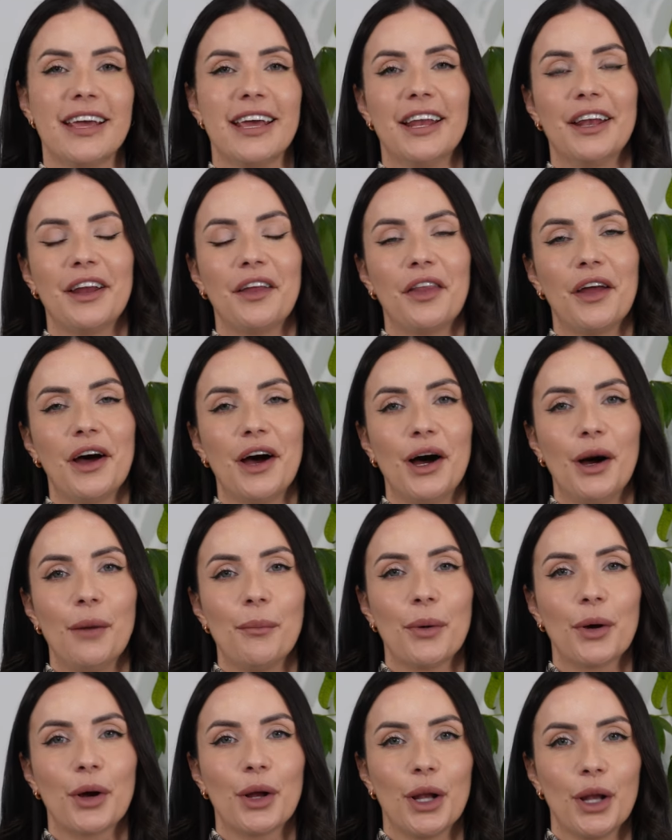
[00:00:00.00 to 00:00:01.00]
in the
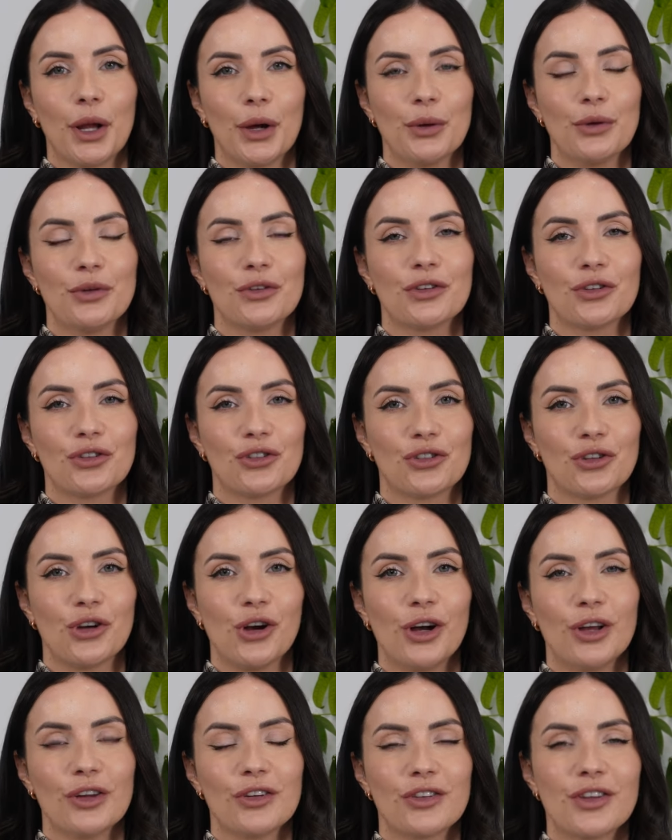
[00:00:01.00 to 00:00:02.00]
up close
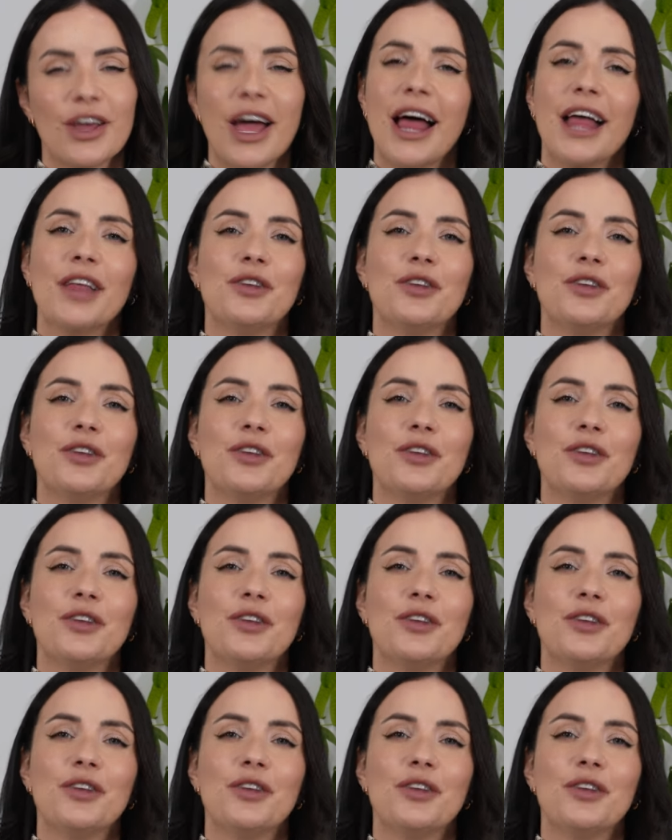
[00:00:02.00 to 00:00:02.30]
shots.